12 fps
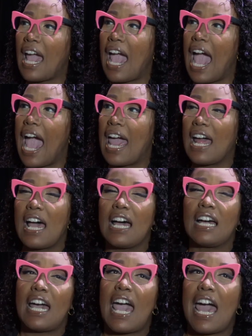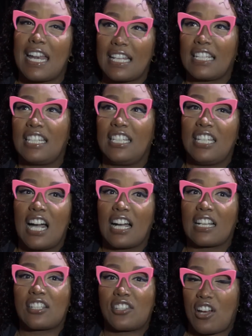at a
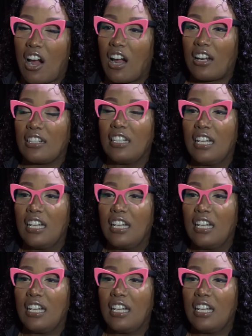young start.